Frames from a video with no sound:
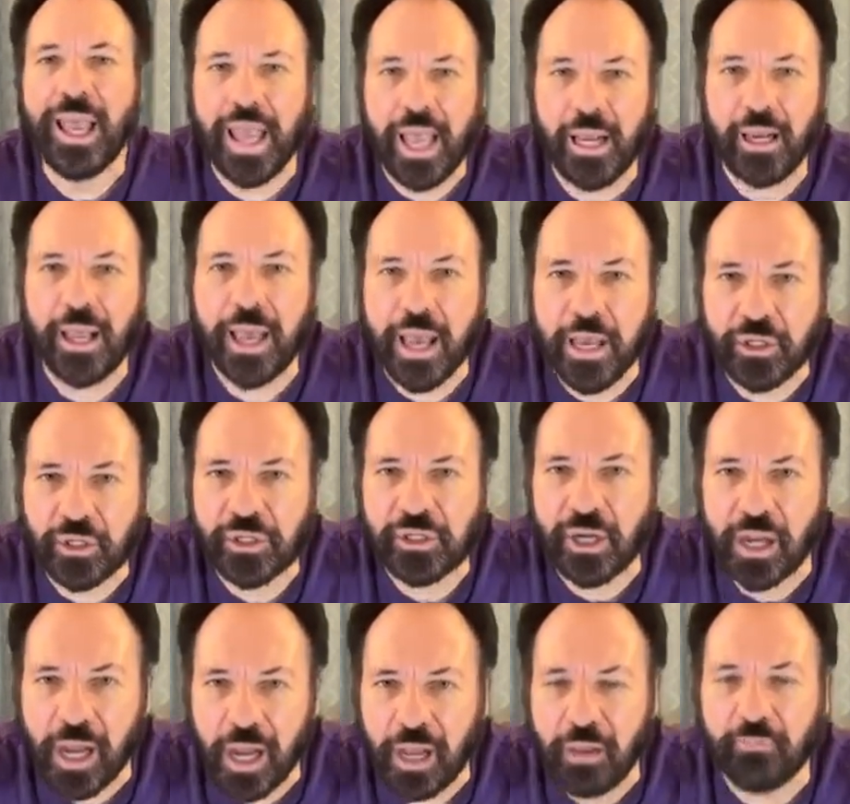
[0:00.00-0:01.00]
It is
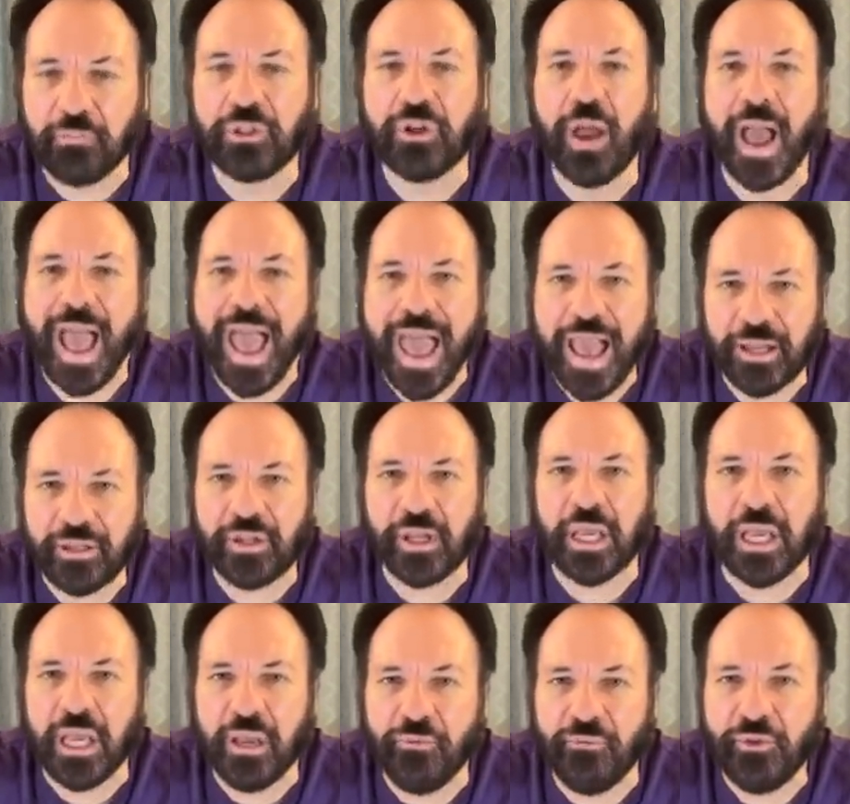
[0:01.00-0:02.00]
time to
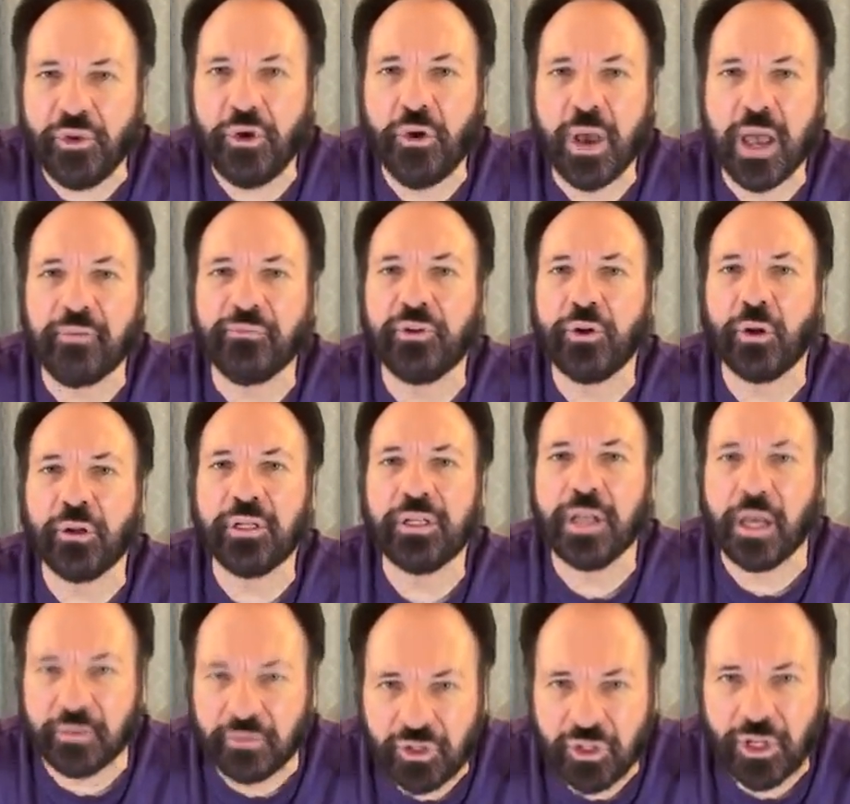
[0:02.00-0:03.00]
act if you have
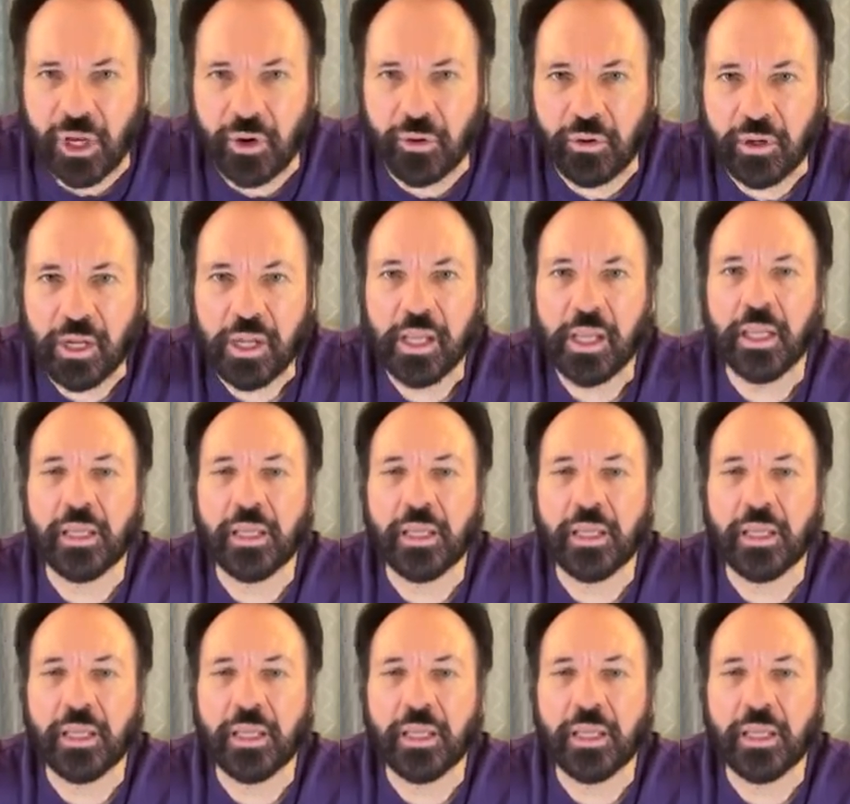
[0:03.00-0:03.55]
not done so.